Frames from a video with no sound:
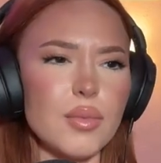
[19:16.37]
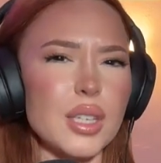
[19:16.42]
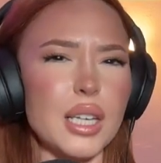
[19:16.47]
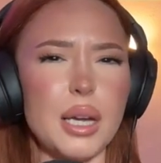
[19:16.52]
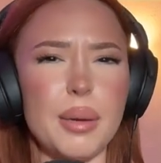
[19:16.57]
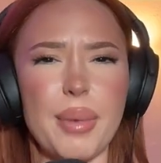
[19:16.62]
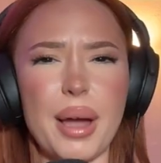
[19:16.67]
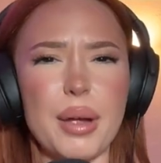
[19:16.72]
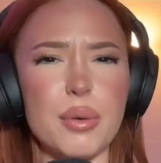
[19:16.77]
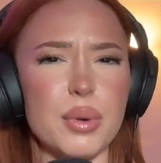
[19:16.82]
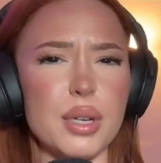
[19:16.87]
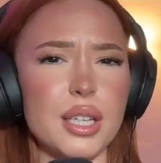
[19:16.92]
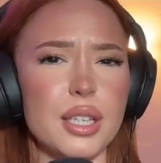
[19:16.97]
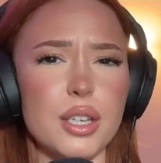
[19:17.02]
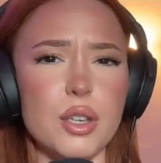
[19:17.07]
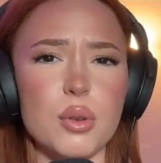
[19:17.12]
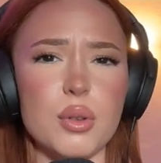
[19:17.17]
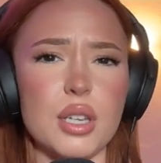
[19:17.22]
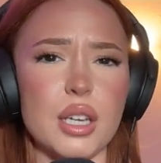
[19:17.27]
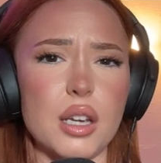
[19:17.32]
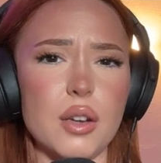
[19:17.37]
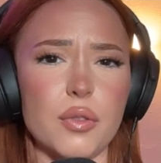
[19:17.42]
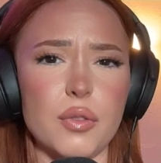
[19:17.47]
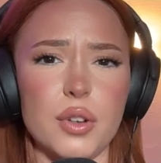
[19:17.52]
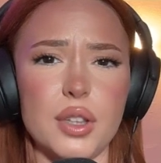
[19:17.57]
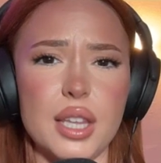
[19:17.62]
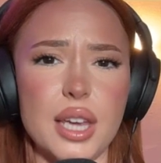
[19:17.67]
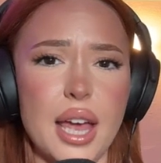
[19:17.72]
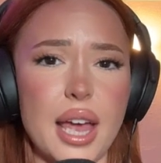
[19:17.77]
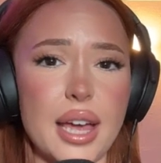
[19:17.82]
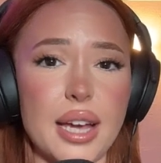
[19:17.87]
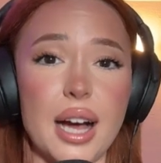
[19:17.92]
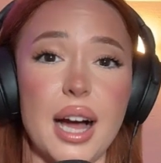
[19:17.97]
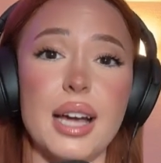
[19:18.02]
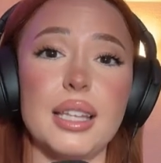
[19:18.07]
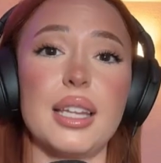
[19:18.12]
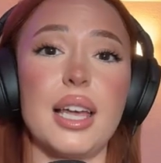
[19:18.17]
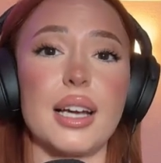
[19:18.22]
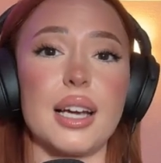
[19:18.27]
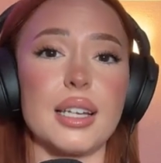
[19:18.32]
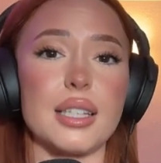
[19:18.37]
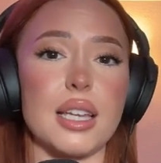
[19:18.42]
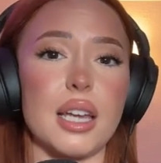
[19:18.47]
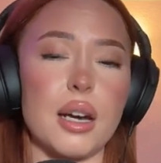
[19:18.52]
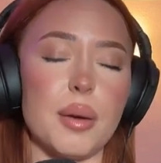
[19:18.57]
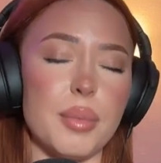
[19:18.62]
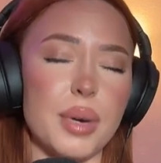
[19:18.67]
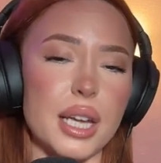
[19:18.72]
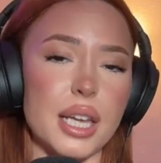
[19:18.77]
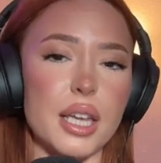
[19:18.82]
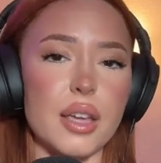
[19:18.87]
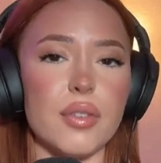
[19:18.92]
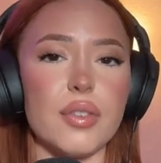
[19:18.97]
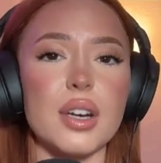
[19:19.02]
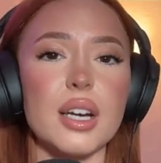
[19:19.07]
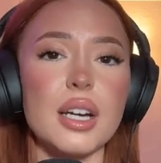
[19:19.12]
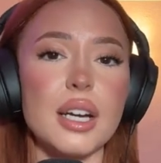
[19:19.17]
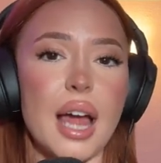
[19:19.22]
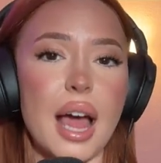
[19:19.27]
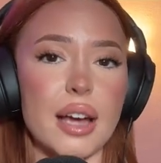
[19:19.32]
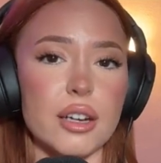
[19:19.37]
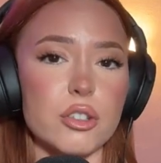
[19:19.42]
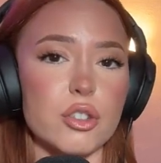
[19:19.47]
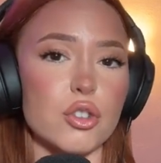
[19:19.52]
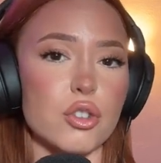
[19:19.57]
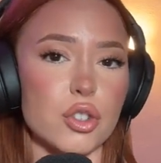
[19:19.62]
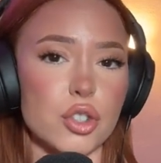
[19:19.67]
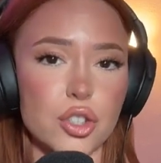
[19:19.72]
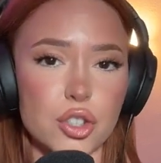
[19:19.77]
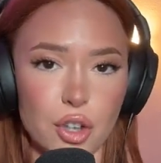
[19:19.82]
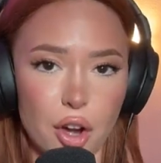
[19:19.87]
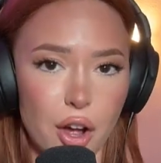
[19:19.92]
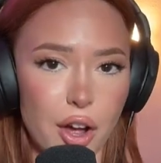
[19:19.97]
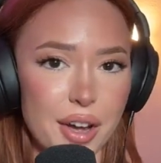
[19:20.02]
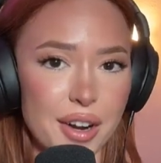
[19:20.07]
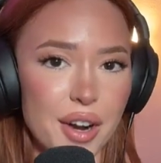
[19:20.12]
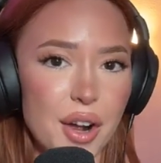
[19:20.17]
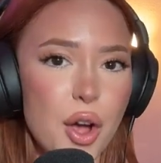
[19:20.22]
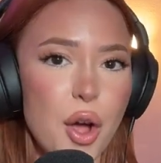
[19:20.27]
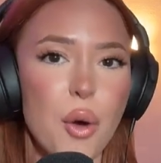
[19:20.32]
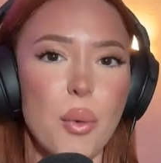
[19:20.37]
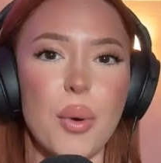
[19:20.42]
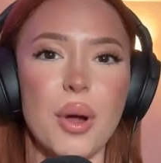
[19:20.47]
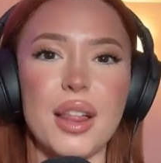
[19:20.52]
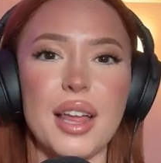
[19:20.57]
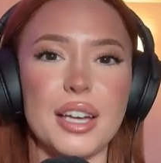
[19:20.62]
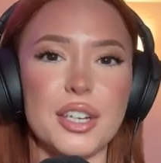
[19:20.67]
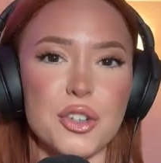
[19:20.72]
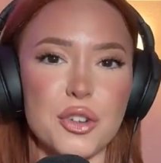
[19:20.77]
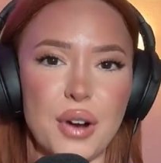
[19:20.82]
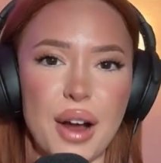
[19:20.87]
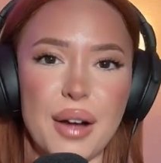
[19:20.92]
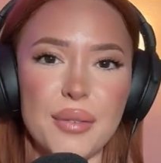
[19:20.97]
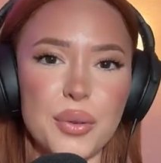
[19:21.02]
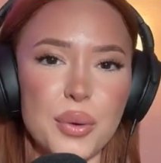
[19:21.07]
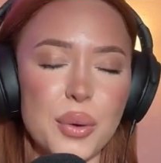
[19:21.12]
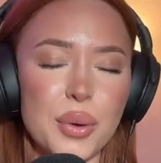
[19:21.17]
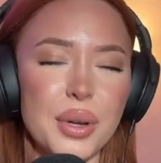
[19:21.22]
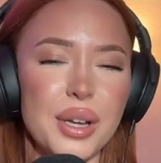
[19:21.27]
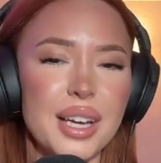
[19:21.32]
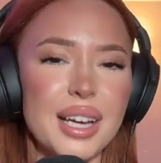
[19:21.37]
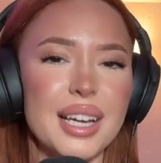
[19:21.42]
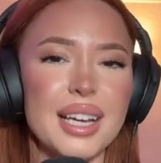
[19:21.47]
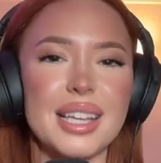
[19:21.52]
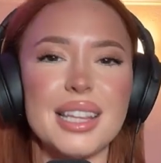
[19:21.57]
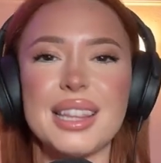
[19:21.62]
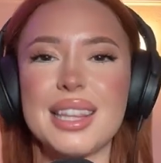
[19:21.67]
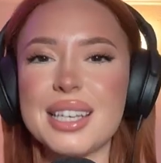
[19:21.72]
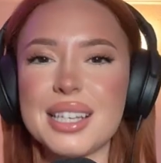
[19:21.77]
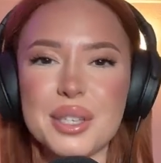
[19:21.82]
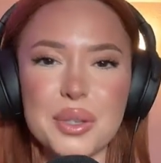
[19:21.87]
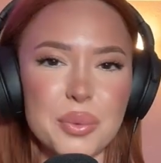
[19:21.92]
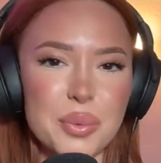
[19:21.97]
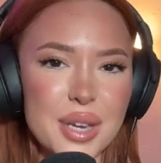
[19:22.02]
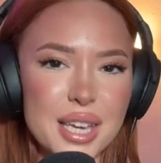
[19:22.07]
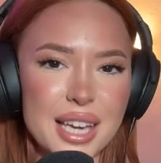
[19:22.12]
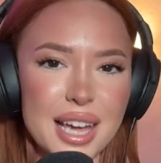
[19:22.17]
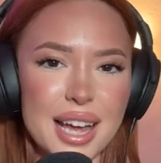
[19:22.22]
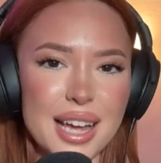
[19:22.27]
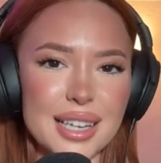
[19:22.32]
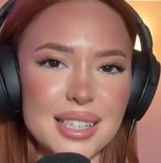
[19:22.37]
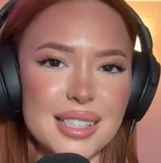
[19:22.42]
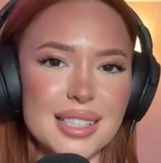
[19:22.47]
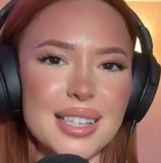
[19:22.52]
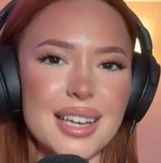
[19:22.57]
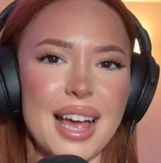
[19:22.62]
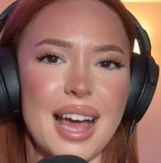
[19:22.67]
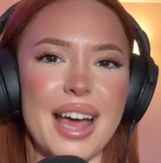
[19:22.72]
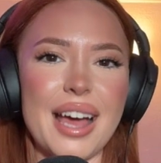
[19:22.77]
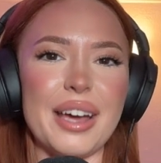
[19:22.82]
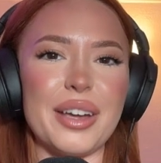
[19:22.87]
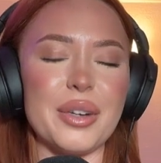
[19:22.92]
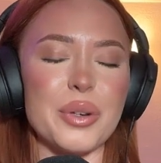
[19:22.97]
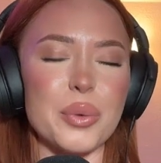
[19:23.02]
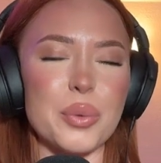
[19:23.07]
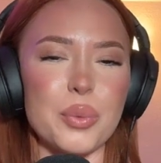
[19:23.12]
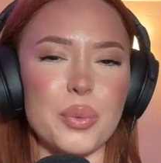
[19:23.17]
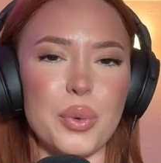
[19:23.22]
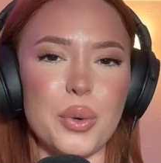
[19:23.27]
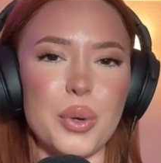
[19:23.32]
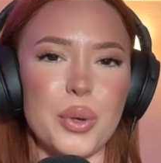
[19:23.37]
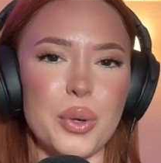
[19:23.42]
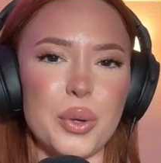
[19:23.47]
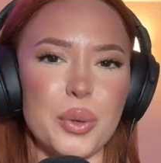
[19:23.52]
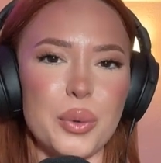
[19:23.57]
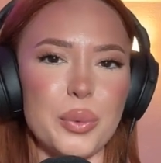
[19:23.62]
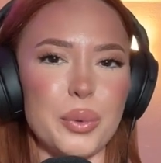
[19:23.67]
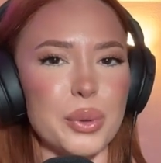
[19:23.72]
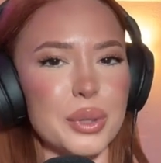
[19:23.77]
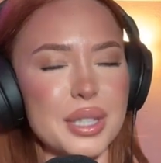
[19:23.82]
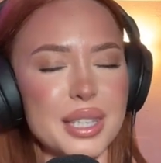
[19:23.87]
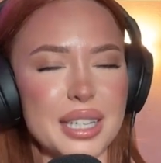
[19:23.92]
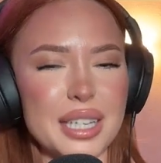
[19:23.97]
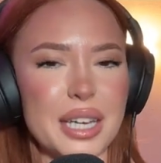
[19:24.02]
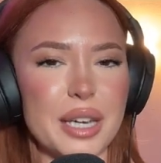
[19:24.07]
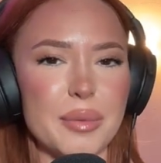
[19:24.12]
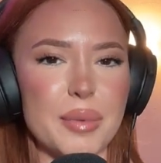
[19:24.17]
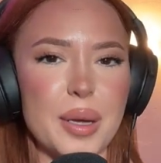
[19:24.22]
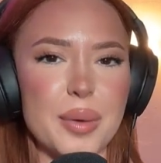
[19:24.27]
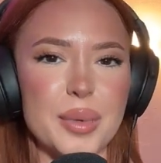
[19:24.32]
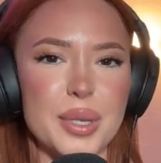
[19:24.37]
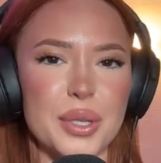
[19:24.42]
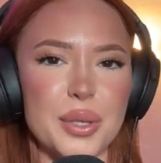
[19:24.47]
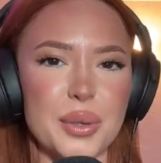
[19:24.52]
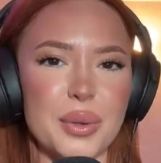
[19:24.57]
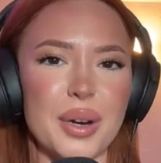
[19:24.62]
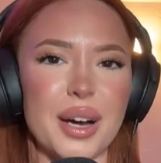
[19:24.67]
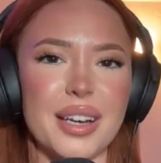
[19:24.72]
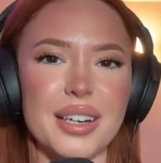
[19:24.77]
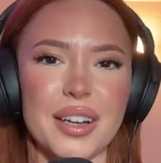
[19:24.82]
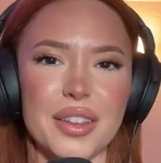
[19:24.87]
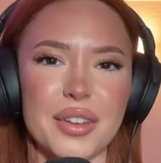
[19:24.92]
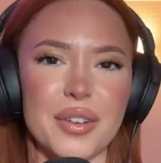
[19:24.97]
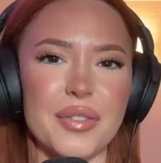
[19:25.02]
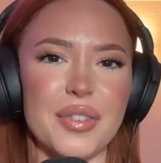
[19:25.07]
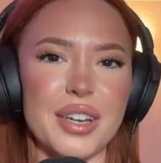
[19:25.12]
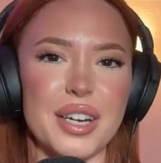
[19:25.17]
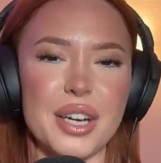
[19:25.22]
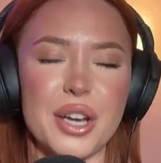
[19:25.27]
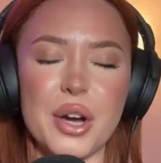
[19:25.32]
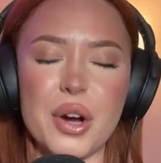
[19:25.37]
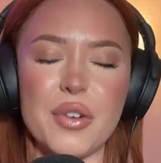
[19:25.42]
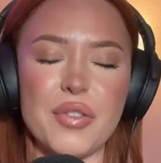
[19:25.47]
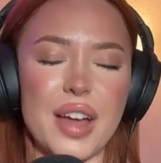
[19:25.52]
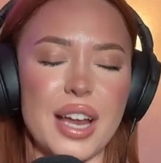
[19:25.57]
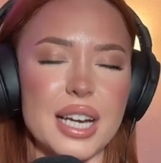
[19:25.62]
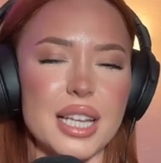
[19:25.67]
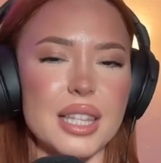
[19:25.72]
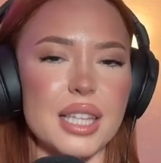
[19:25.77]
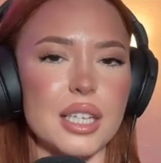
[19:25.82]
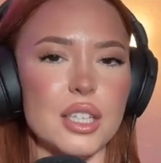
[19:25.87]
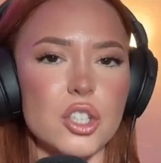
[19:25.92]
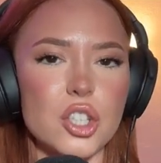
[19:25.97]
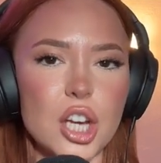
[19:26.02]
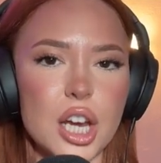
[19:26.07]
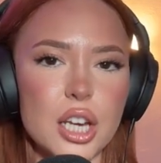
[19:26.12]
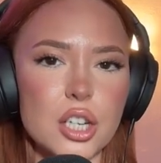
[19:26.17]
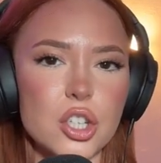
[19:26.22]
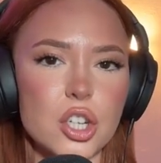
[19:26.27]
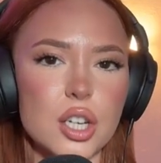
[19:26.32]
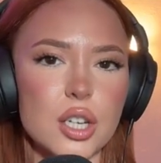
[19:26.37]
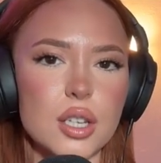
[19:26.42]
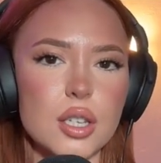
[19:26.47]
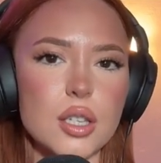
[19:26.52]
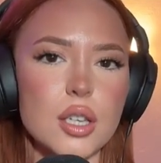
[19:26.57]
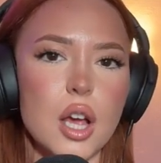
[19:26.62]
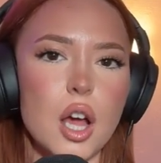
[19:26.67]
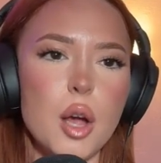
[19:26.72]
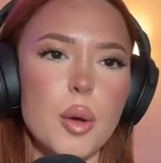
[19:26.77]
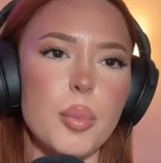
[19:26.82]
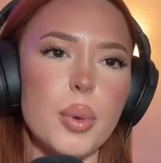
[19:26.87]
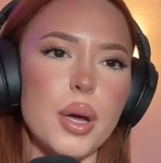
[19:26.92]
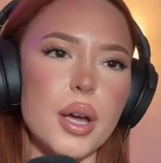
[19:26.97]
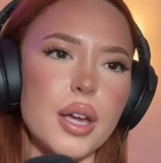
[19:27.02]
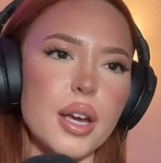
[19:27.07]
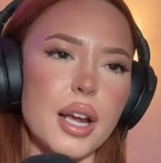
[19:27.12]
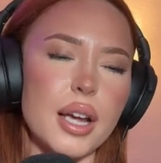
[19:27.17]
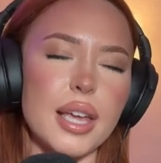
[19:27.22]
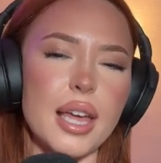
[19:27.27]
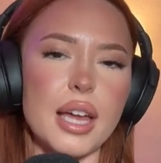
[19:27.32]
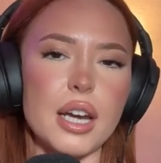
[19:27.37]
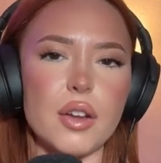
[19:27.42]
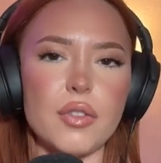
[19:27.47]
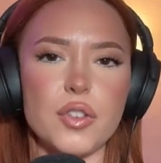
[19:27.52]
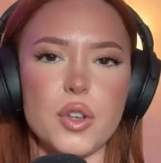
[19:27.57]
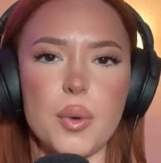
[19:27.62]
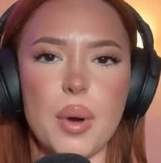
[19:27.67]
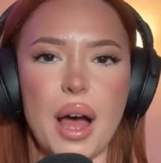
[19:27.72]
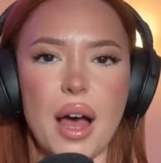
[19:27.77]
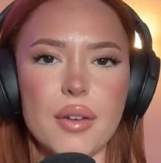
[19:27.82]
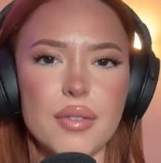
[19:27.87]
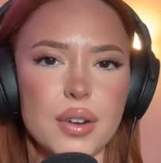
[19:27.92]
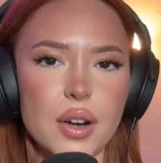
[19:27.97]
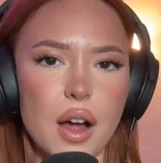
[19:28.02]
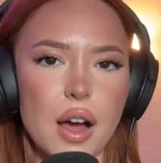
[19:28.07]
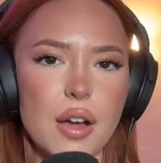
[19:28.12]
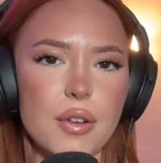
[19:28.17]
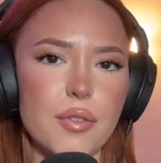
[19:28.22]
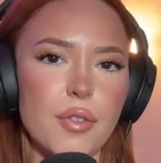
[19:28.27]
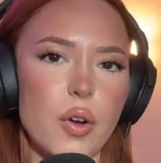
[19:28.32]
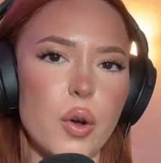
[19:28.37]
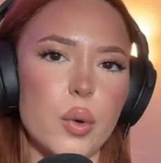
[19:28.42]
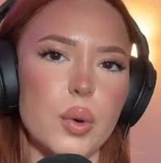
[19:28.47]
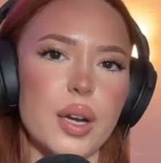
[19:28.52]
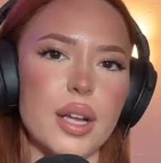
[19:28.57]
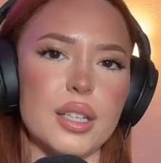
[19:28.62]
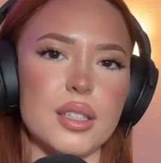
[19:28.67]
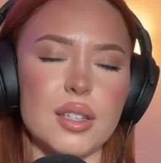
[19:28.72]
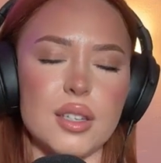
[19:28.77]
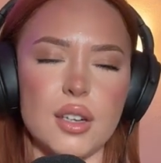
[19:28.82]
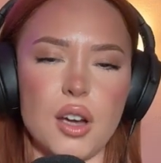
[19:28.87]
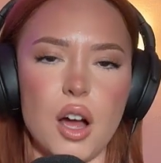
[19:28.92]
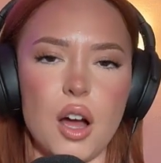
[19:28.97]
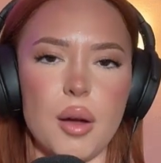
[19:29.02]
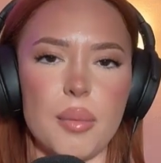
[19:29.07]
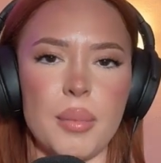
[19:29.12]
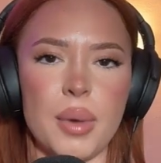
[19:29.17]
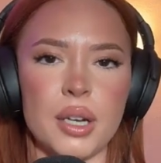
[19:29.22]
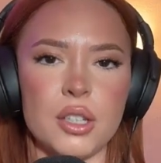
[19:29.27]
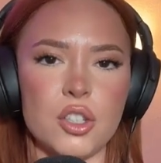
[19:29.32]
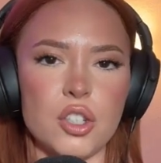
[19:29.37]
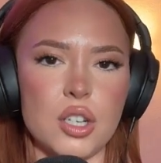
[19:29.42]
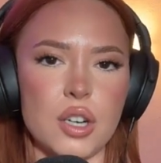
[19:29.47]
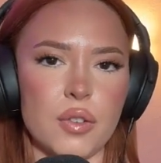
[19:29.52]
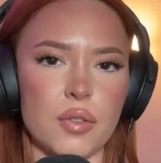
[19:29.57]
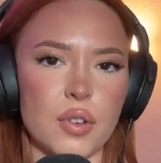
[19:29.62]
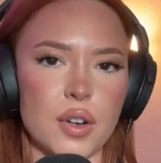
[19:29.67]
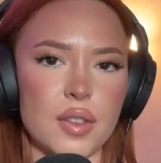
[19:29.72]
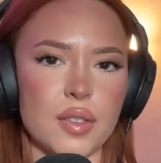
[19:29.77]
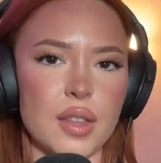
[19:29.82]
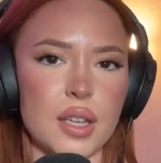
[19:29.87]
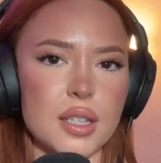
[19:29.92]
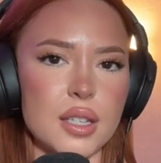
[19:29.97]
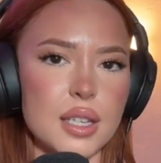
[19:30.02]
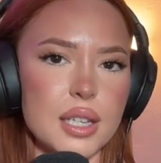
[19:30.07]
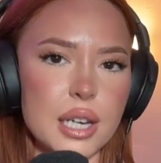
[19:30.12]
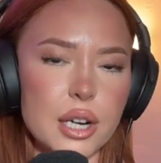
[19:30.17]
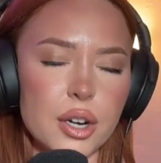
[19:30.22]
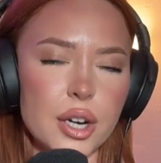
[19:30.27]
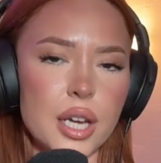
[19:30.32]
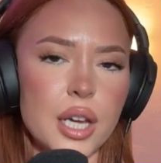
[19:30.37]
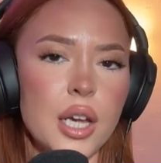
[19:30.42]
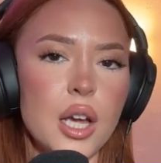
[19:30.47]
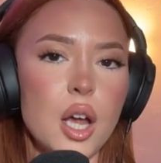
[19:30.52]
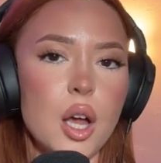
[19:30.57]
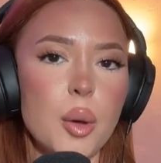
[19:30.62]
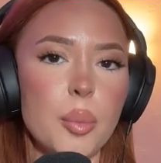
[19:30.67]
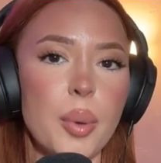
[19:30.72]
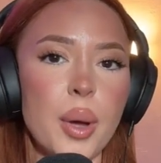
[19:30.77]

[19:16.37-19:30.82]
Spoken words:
Am I really using it for the AI? Like I said, I'm going to give it an extra shot while I travel this weekend, and we'll see and maybe do another video if anything changes. But again, if you have an iPhone, it's not much different than Siri.